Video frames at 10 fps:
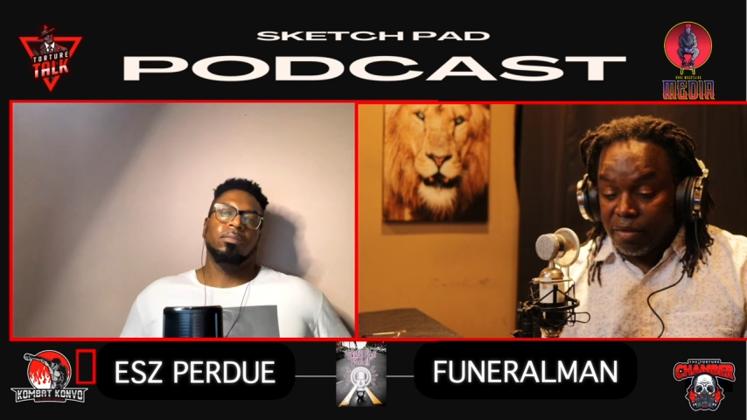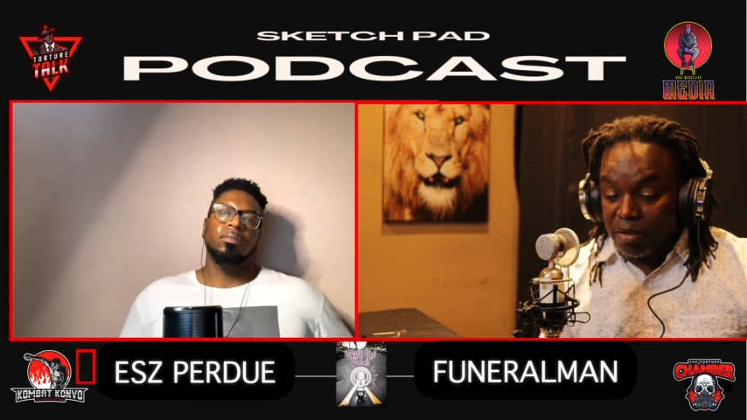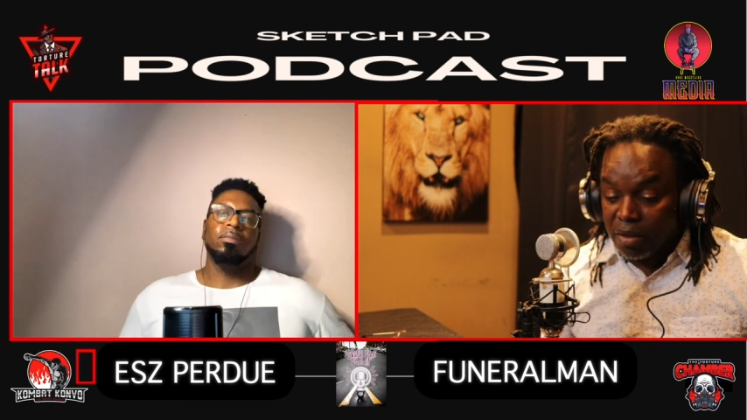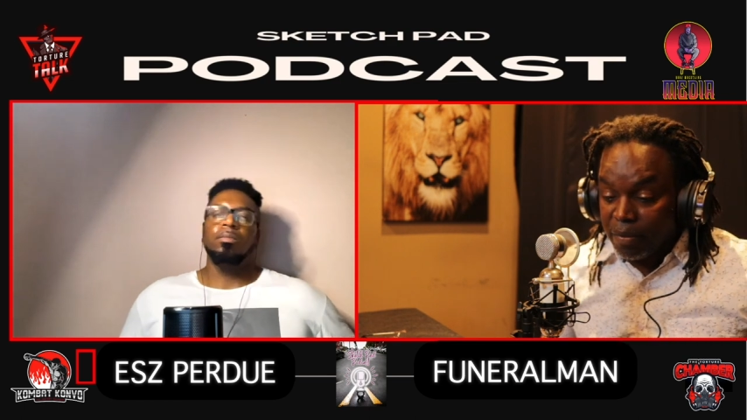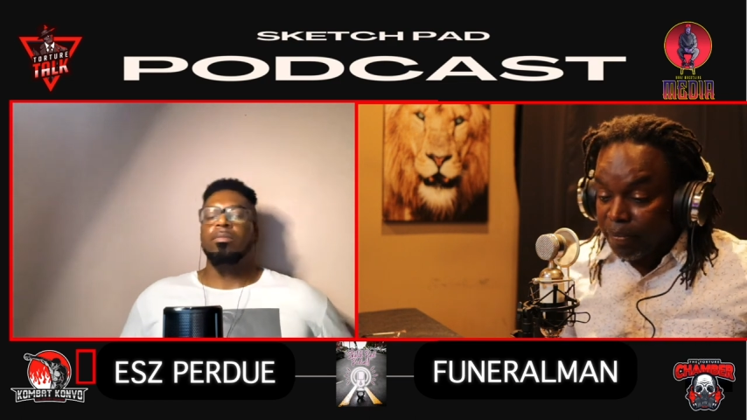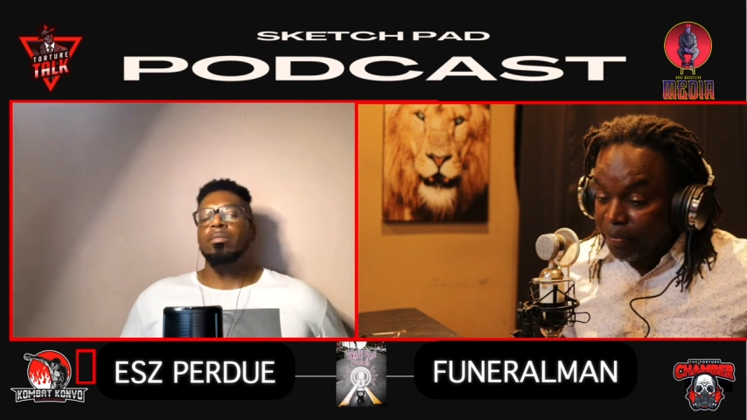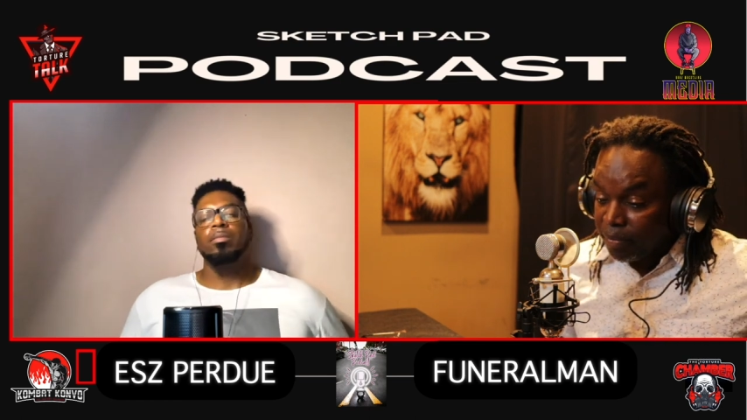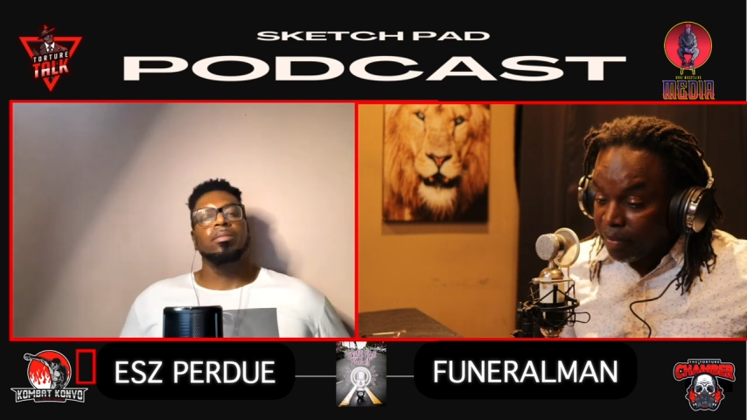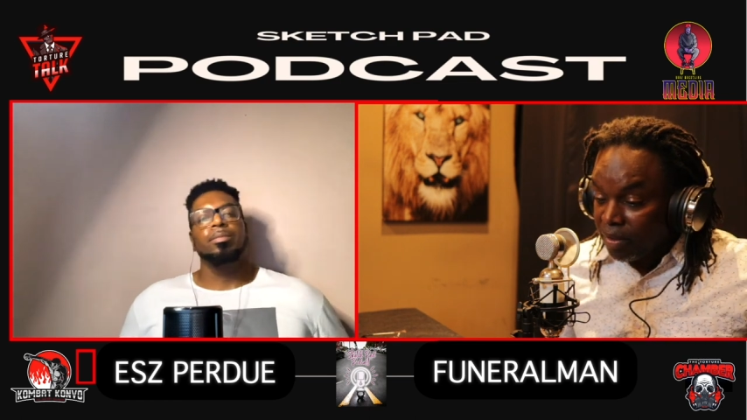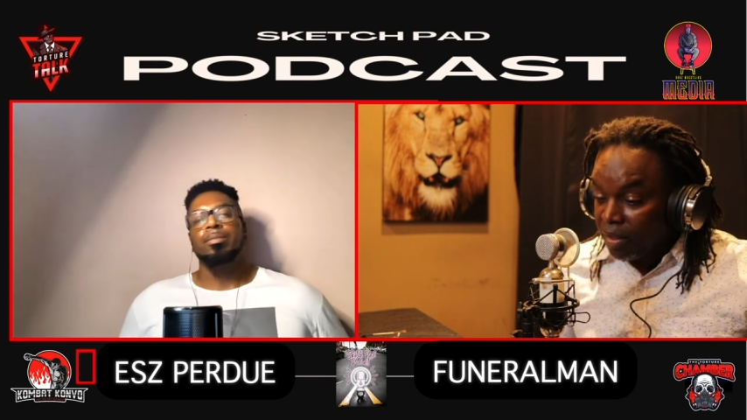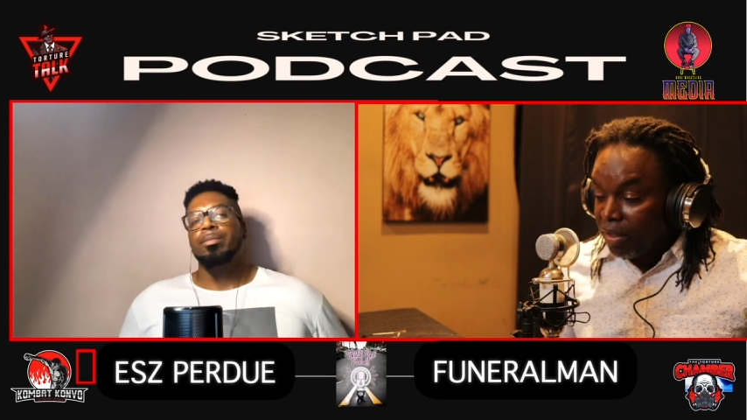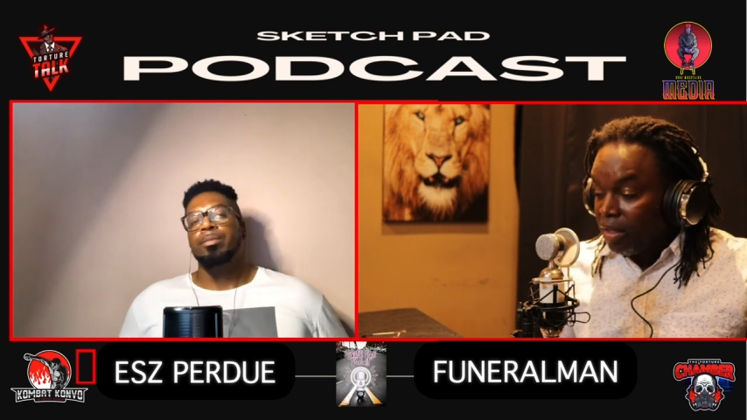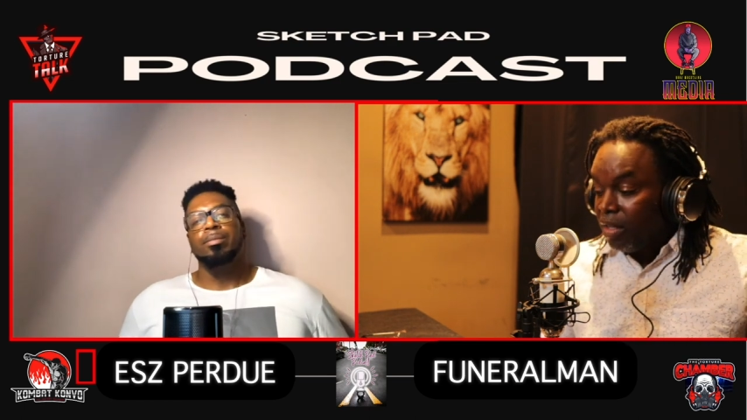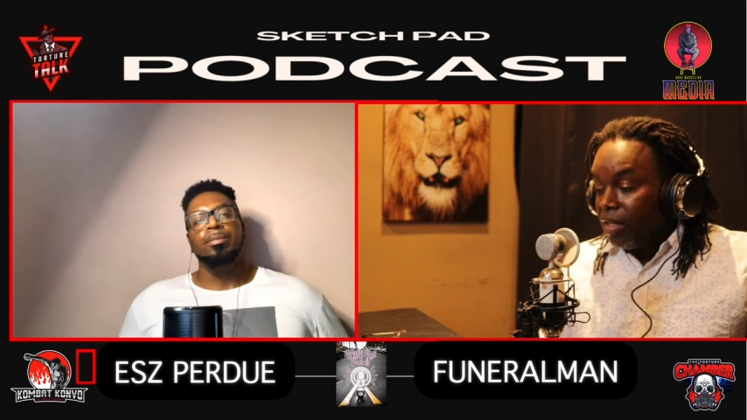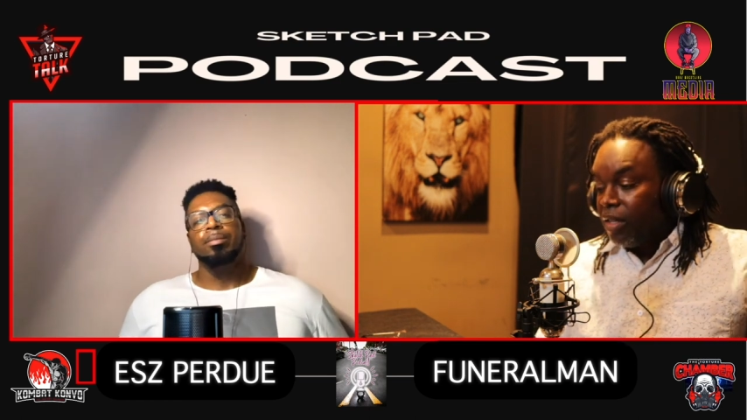Speaker 1: so
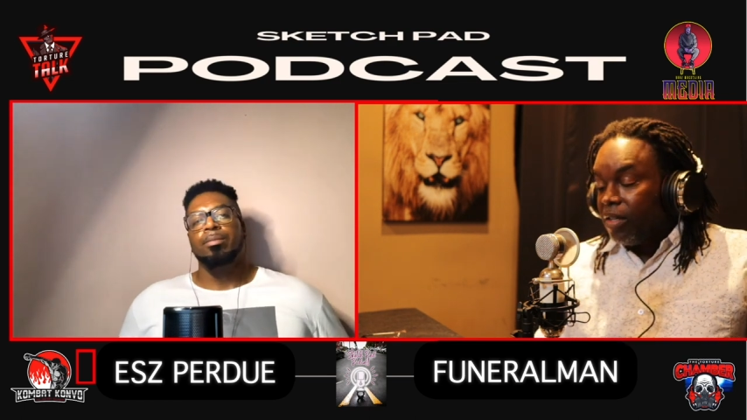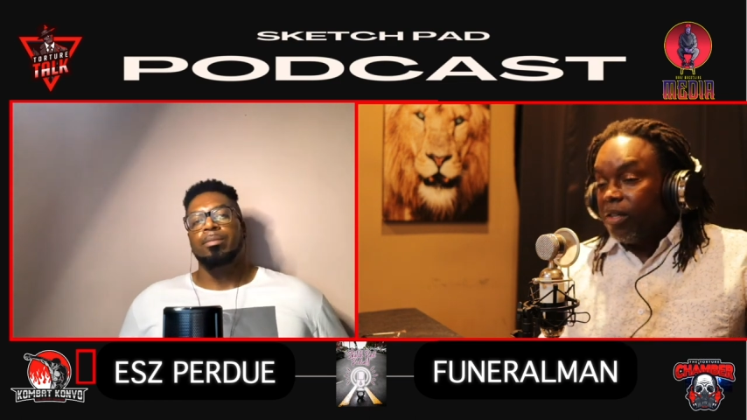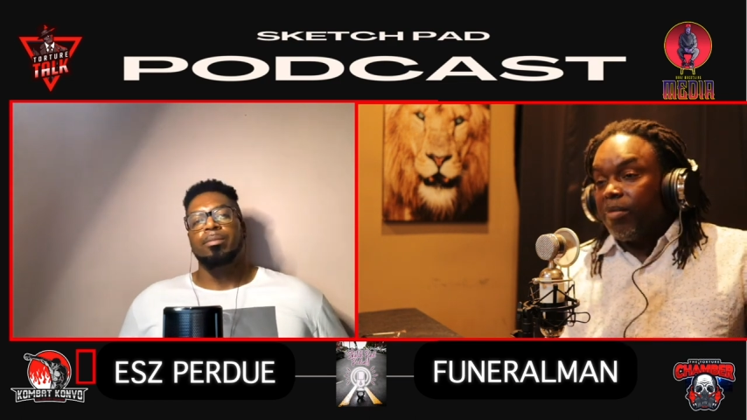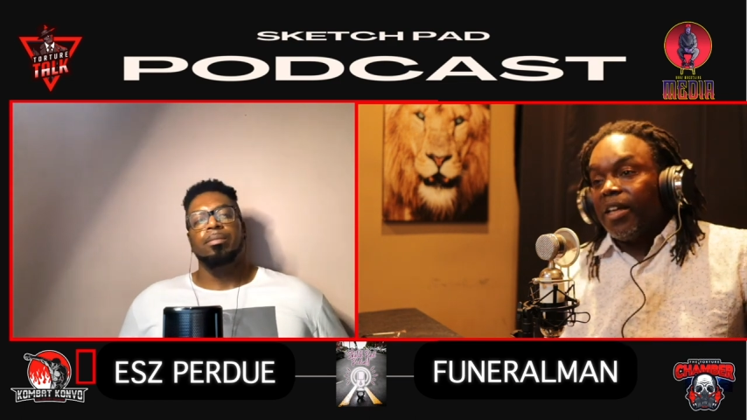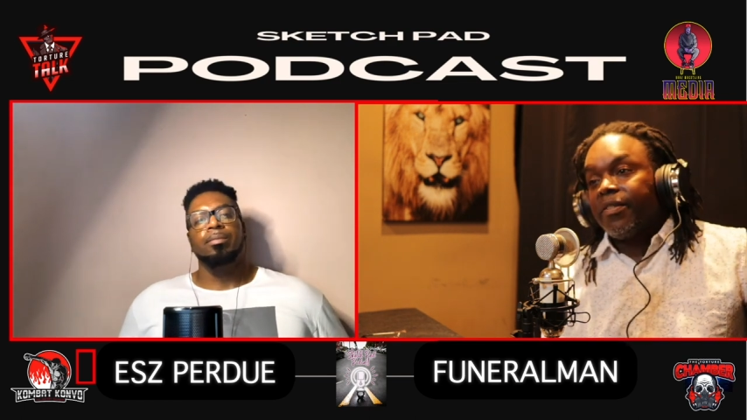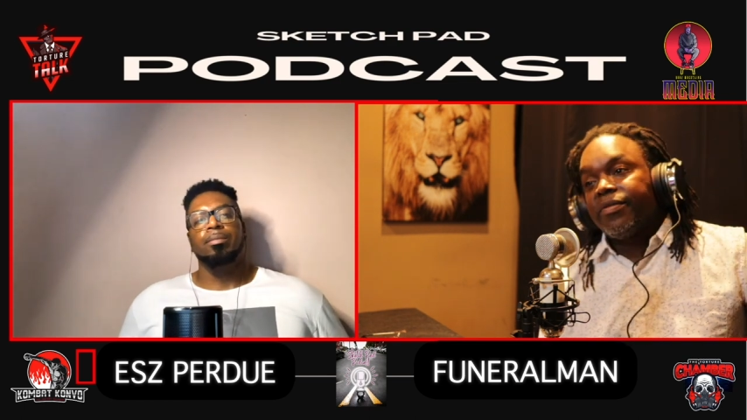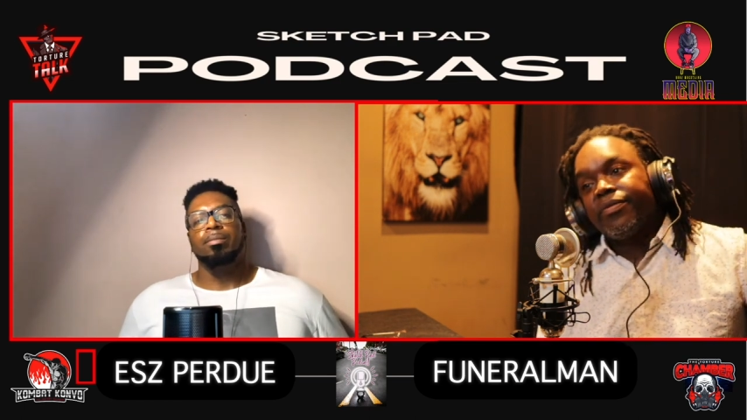no no man